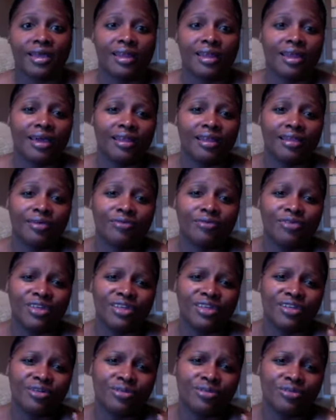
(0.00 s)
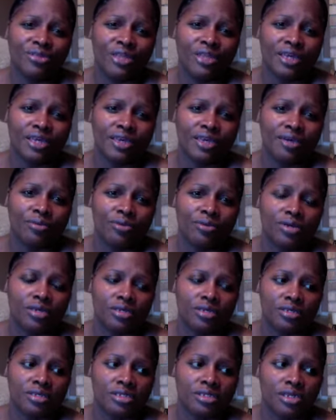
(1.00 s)
and I really don't think it
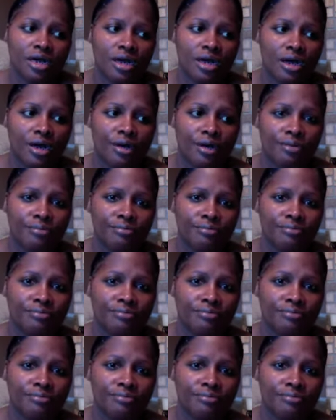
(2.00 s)
was um,